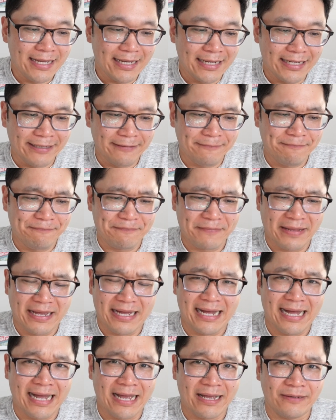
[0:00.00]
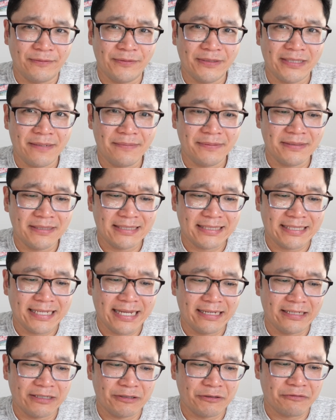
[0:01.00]
I was able to
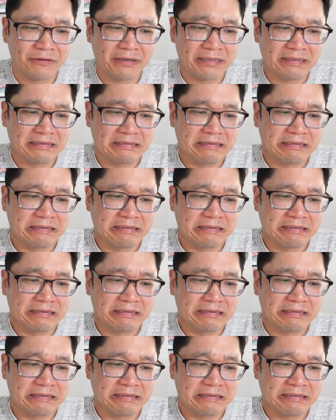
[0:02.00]
get a great